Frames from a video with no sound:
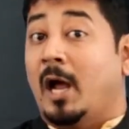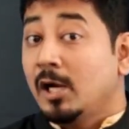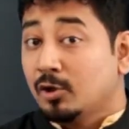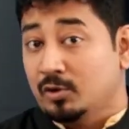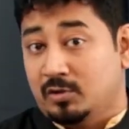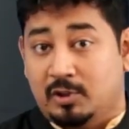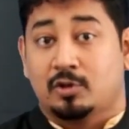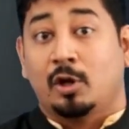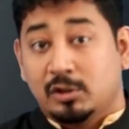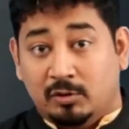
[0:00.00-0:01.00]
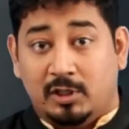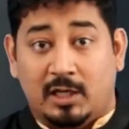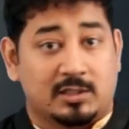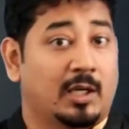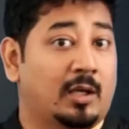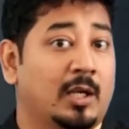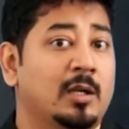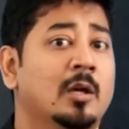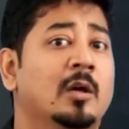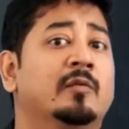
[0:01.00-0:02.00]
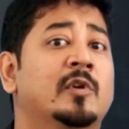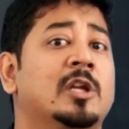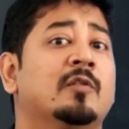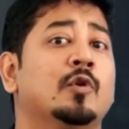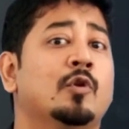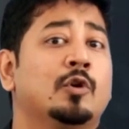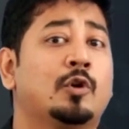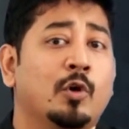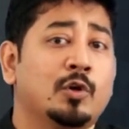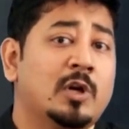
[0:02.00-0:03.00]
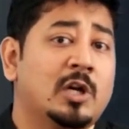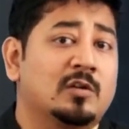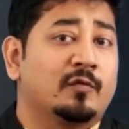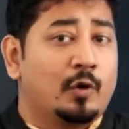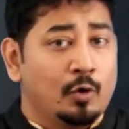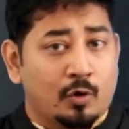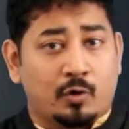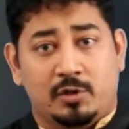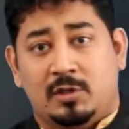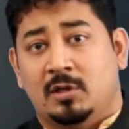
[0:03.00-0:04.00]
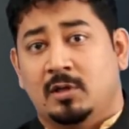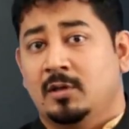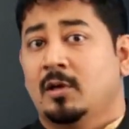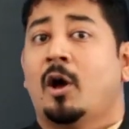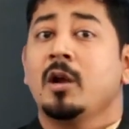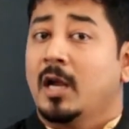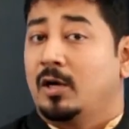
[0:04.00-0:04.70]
maltose, which is also a disaccharide, will give you 2 units of glucose on